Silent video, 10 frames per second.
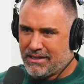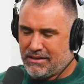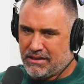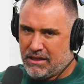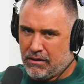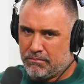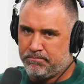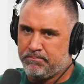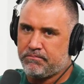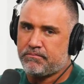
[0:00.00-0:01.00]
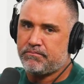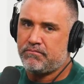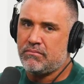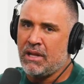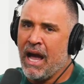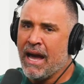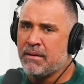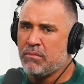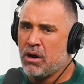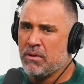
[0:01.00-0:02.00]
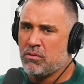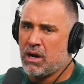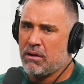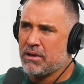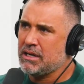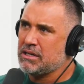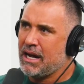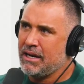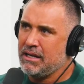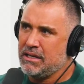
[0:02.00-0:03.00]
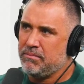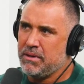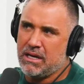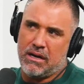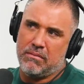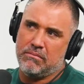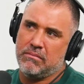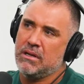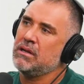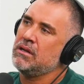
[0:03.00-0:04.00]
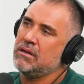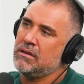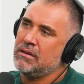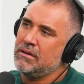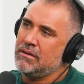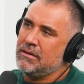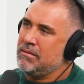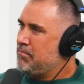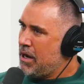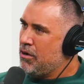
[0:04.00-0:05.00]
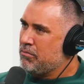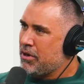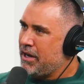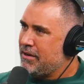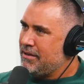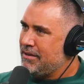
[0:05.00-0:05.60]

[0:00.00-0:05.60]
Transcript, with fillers: And so I had a moment where I realized I need to become my own brand,